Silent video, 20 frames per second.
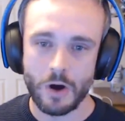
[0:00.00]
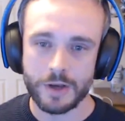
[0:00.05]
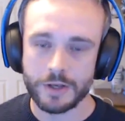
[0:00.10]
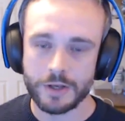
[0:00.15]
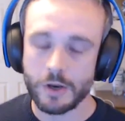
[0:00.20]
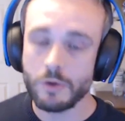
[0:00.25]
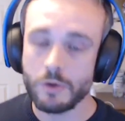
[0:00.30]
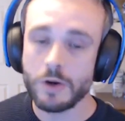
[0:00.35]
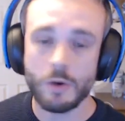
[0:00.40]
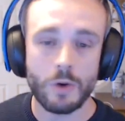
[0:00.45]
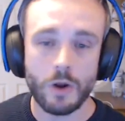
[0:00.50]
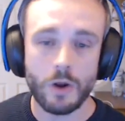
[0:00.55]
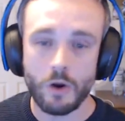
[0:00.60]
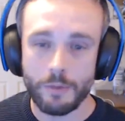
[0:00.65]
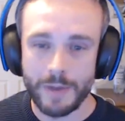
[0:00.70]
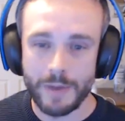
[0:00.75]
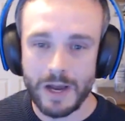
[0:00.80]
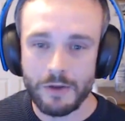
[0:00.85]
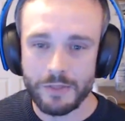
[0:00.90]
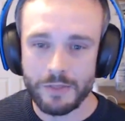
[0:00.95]
I don't know a
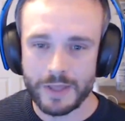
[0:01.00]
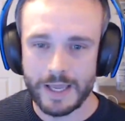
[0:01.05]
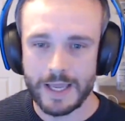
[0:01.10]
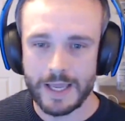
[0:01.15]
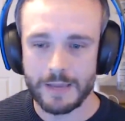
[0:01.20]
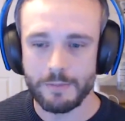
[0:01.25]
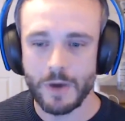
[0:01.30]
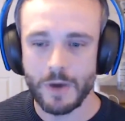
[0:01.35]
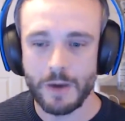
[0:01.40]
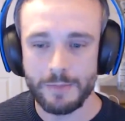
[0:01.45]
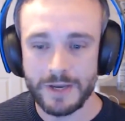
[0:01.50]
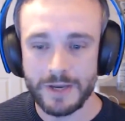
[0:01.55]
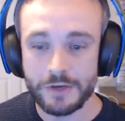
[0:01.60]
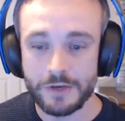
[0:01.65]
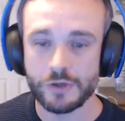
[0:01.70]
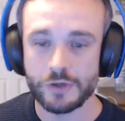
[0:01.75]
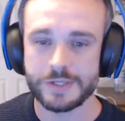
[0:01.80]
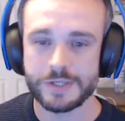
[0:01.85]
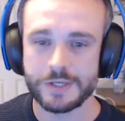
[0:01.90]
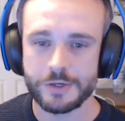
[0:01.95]
lot about the game. I'm
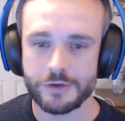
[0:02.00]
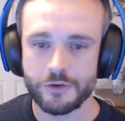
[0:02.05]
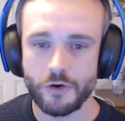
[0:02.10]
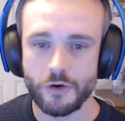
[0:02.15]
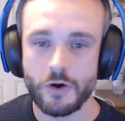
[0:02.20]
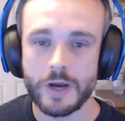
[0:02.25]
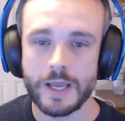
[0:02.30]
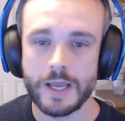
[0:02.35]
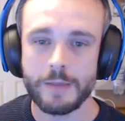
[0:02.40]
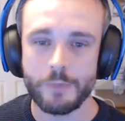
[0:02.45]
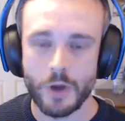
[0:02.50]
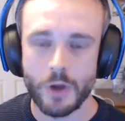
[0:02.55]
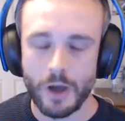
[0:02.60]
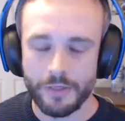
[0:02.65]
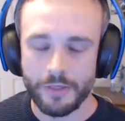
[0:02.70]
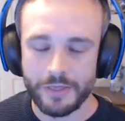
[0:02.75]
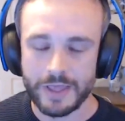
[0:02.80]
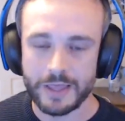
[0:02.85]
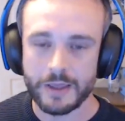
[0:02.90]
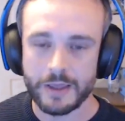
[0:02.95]
interested to try it,
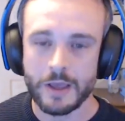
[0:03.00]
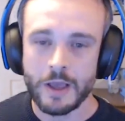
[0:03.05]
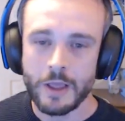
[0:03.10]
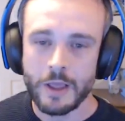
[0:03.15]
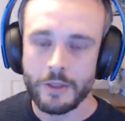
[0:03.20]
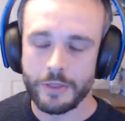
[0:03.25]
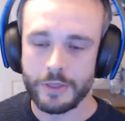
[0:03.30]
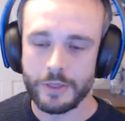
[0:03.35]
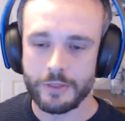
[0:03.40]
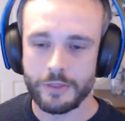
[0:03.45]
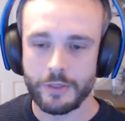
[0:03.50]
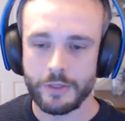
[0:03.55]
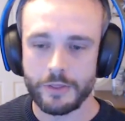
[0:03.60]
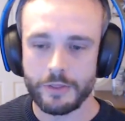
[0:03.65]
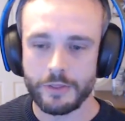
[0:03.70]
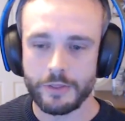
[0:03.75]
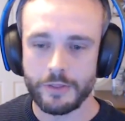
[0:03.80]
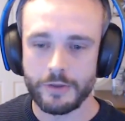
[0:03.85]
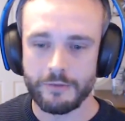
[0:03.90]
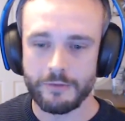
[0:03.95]
but I think
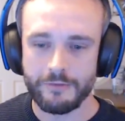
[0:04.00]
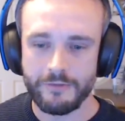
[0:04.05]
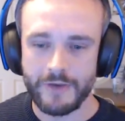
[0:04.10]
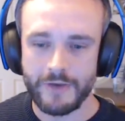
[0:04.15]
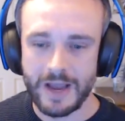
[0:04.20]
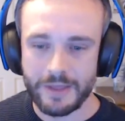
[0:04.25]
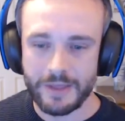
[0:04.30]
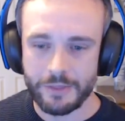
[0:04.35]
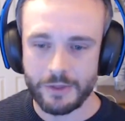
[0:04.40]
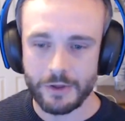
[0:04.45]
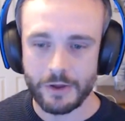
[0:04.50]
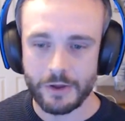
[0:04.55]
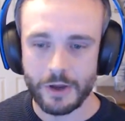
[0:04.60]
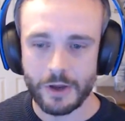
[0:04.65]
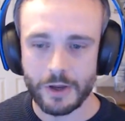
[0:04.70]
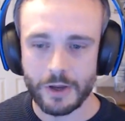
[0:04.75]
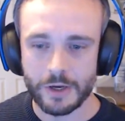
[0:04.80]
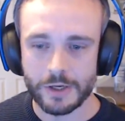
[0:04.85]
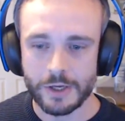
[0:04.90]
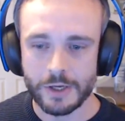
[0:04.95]
the fact
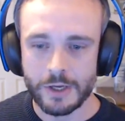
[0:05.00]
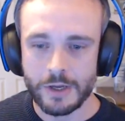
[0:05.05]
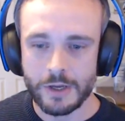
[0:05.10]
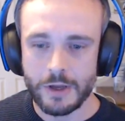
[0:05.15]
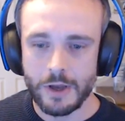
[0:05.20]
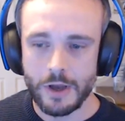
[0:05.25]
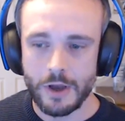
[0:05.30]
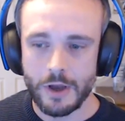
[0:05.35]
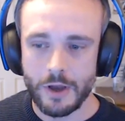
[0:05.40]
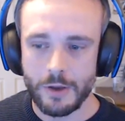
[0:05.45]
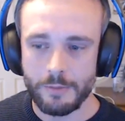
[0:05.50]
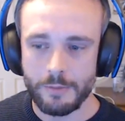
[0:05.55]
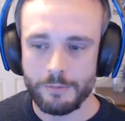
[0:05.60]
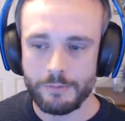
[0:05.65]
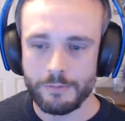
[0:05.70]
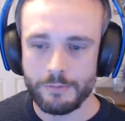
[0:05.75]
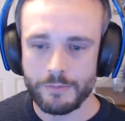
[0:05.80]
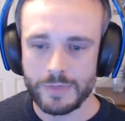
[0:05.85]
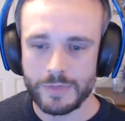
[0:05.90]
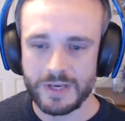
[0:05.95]
that a
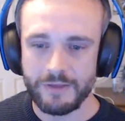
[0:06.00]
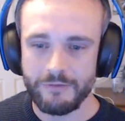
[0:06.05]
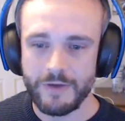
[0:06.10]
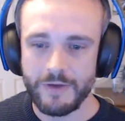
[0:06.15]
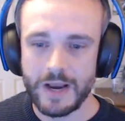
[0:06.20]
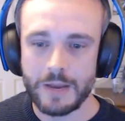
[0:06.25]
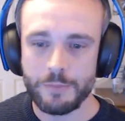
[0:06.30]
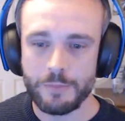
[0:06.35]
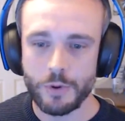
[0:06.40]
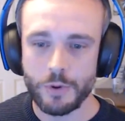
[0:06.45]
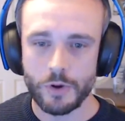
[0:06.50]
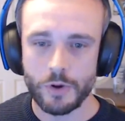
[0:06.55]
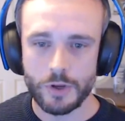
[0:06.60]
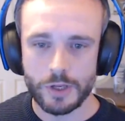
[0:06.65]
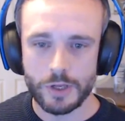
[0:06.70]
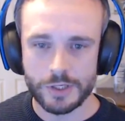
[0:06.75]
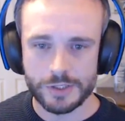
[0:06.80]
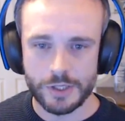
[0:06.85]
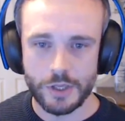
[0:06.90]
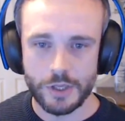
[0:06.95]

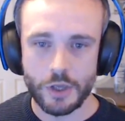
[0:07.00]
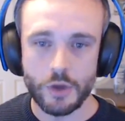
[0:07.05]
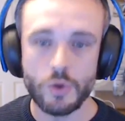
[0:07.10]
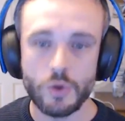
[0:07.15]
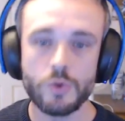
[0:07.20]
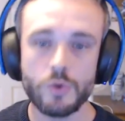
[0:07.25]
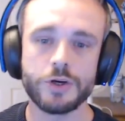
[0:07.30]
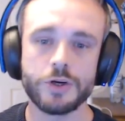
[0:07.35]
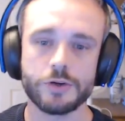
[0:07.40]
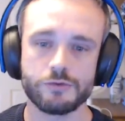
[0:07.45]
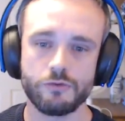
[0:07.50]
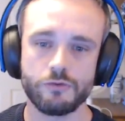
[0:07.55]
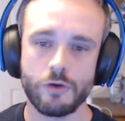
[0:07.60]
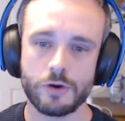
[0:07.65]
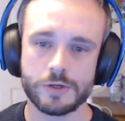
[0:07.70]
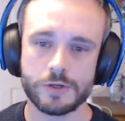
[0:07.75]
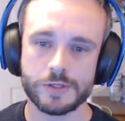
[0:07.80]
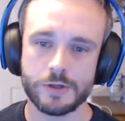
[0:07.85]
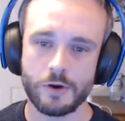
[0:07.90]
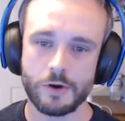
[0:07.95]
developer as huge as
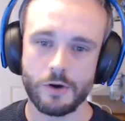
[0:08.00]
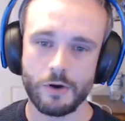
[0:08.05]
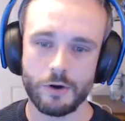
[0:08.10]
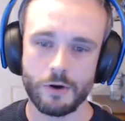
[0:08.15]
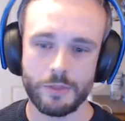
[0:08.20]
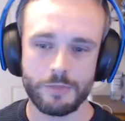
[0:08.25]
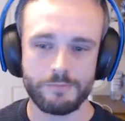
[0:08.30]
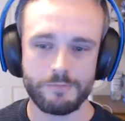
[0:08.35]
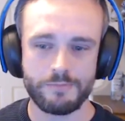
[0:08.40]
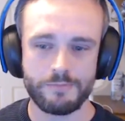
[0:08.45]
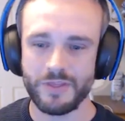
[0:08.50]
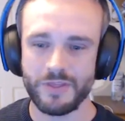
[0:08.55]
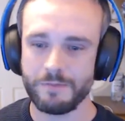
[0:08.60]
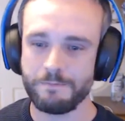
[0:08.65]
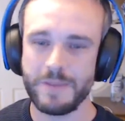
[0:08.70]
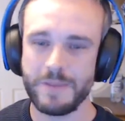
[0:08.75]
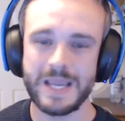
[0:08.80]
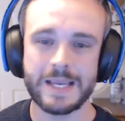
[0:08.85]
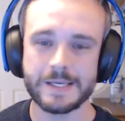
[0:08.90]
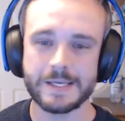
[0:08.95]
Rockstar,
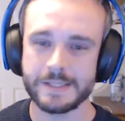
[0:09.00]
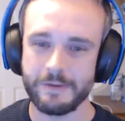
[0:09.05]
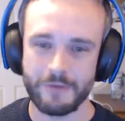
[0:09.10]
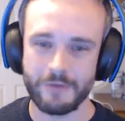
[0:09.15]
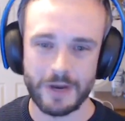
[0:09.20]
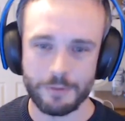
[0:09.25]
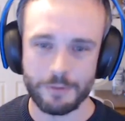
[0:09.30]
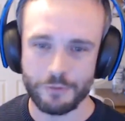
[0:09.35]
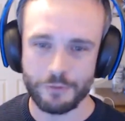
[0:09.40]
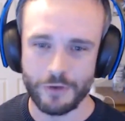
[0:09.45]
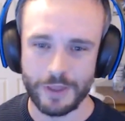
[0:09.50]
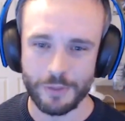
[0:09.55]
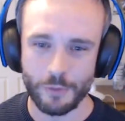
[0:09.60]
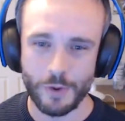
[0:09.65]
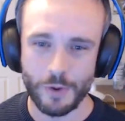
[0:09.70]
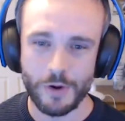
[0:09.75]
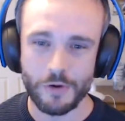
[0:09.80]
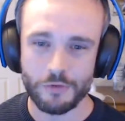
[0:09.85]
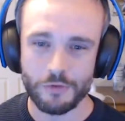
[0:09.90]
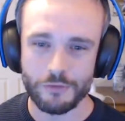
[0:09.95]
the biggest developer in
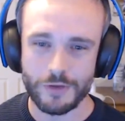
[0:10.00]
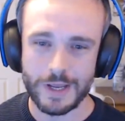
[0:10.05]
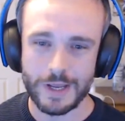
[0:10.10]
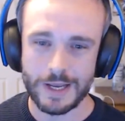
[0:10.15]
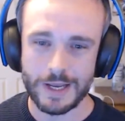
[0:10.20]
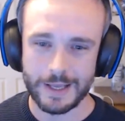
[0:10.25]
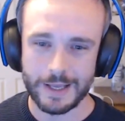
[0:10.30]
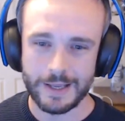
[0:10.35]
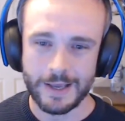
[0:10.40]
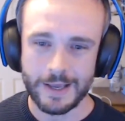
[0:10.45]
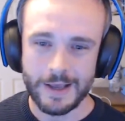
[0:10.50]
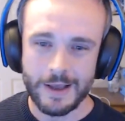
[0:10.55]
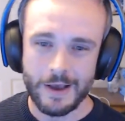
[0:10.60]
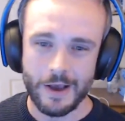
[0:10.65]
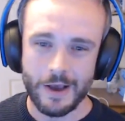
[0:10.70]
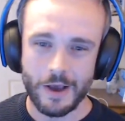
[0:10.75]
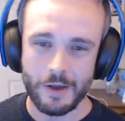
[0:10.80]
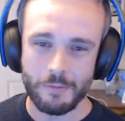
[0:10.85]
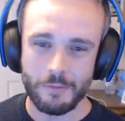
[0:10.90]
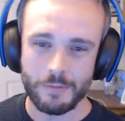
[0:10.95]
the world, really,
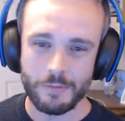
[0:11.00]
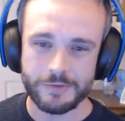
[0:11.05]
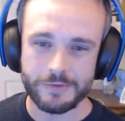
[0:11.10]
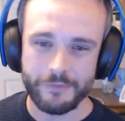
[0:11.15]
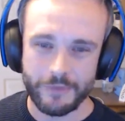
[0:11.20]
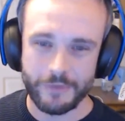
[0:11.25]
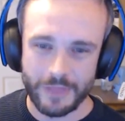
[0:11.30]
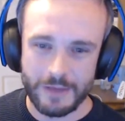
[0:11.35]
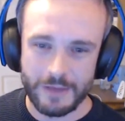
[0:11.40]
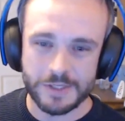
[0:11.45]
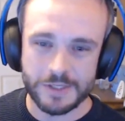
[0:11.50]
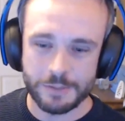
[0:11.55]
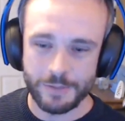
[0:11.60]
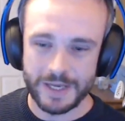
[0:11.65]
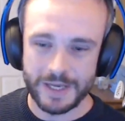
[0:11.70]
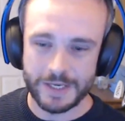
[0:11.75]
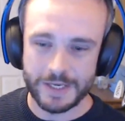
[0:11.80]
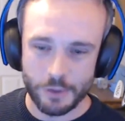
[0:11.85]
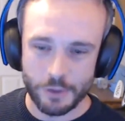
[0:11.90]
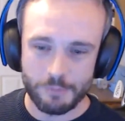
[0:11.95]
for them to
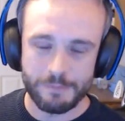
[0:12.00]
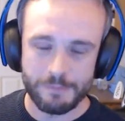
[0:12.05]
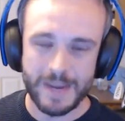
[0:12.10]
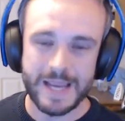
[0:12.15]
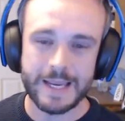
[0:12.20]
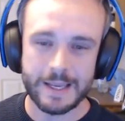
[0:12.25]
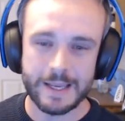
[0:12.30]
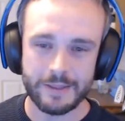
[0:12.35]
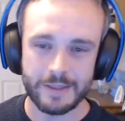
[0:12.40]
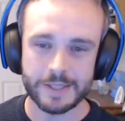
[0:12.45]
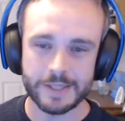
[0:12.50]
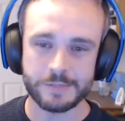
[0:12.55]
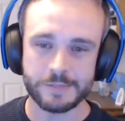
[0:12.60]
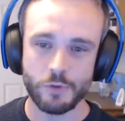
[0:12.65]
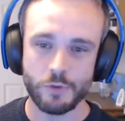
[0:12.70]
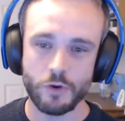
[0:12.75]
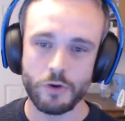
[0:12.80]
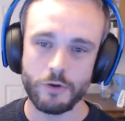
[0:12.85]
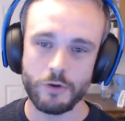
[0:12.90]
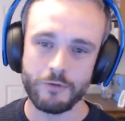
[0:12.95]
be making
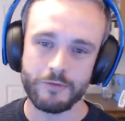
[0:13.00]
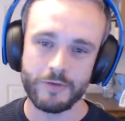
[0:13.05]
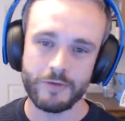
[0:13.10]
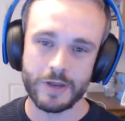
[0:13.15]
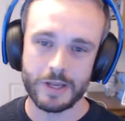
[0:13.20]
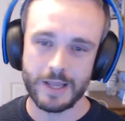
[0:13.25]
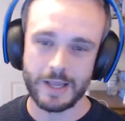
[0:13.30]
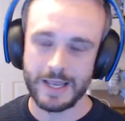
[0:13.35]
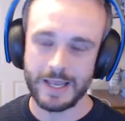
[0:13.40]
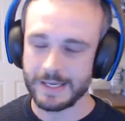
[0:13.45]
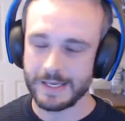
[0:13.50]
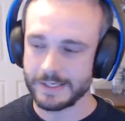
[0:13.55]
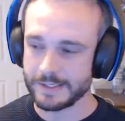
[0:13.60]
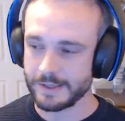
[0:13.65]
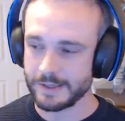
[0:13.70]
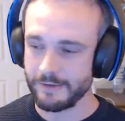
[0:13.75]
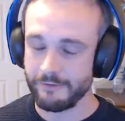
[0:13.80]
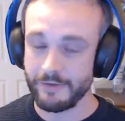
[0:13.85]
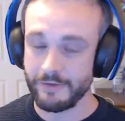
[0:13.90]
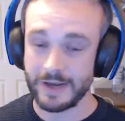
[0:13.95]
this move
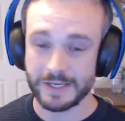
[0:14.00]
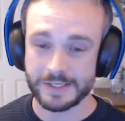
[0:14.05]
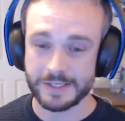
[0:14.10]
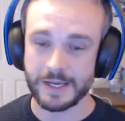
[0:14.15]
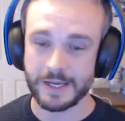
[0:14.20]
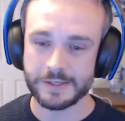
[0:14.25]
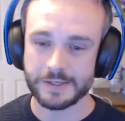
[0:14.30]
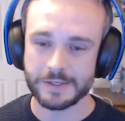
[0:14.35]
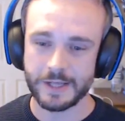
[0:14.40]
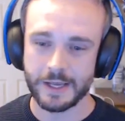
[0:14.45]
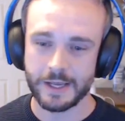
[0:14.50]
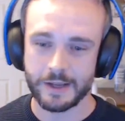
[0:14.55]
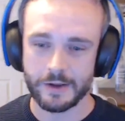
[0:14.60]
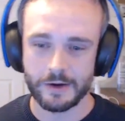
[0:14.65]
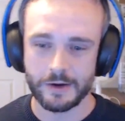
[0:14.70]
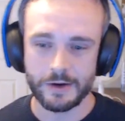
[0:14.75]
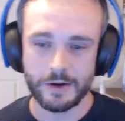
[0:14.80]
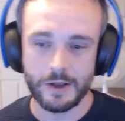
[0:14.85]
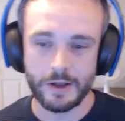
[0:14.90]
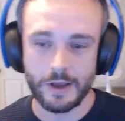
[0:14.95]
is
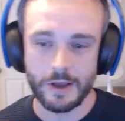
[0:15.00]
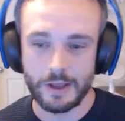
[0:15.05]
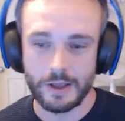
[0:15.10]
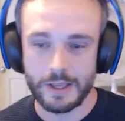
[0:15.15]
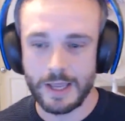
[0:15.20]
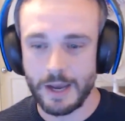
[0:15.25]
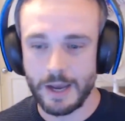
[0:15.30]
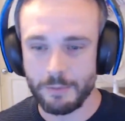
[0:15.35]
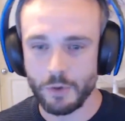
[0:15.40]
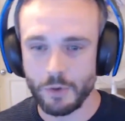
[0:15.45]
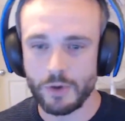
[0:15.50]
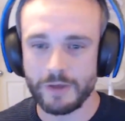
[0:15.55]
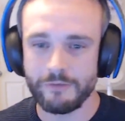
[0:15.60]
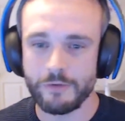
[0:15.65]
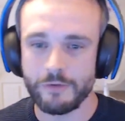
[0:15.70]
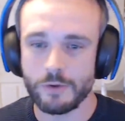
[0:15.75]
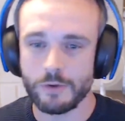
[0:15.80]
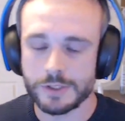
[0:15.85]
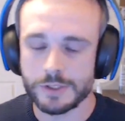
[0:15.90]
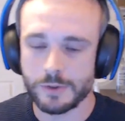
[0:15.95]
fantastic. And yeah, I'm
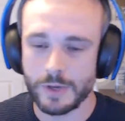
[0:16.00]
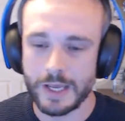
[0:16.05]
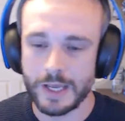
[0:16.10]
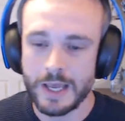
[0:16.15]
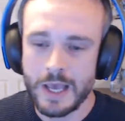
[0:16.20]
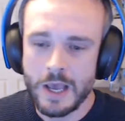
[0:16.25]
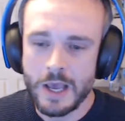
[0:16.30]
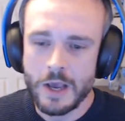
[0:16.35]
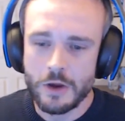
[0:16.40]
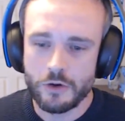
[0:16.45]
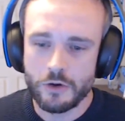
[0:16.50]
looking forward to it.